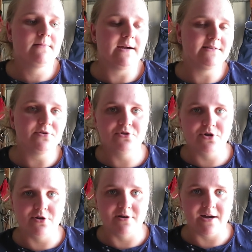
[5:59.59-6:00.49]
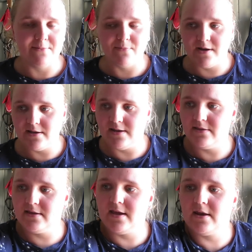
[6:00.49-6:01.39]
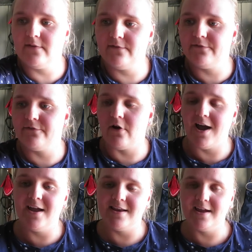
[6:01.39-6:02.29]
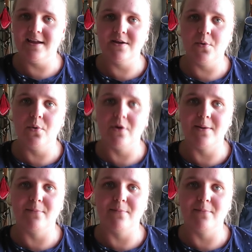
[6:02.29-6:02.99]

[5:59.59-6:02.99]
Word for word: I don't know. I might either get it Friday or I